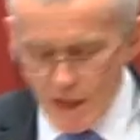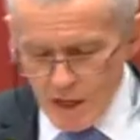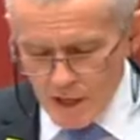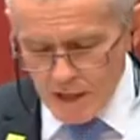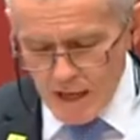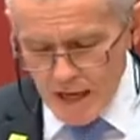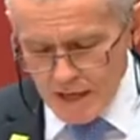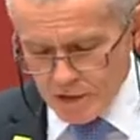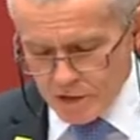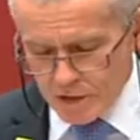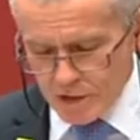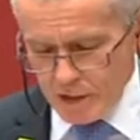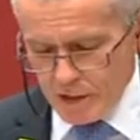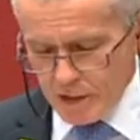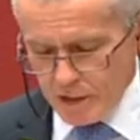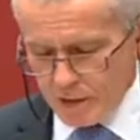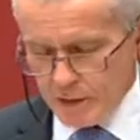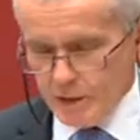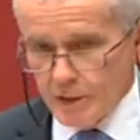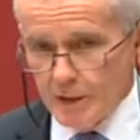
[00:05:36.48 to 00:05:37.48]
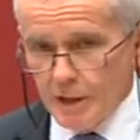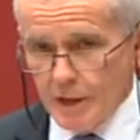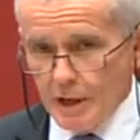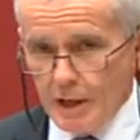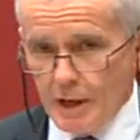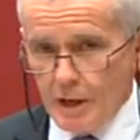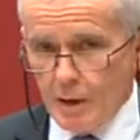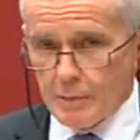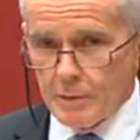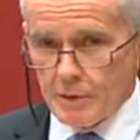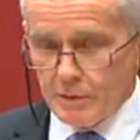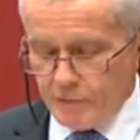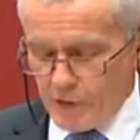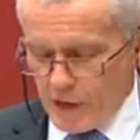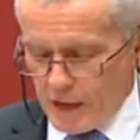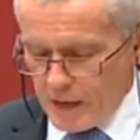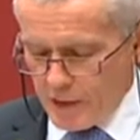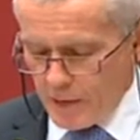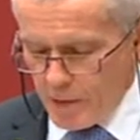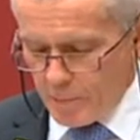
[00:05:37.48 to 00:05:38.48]
Next year, and I would
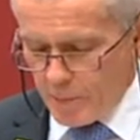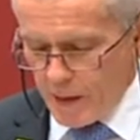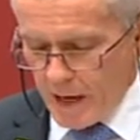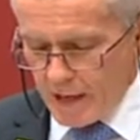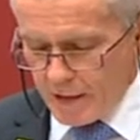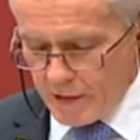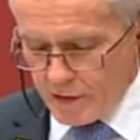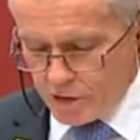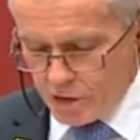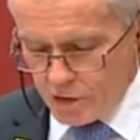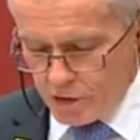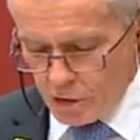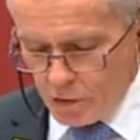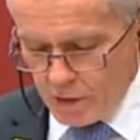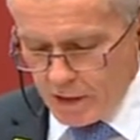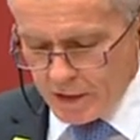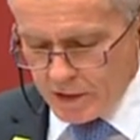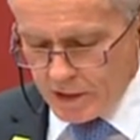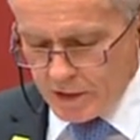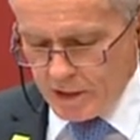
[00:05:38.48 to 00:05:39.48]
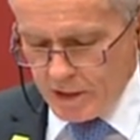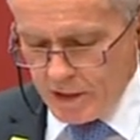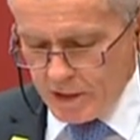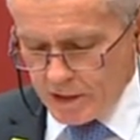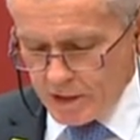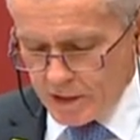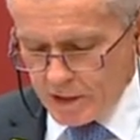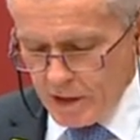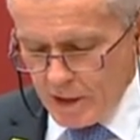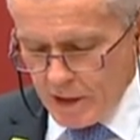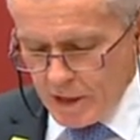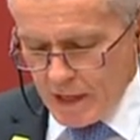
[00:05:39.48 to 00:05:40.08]
invite other parties to join us in this,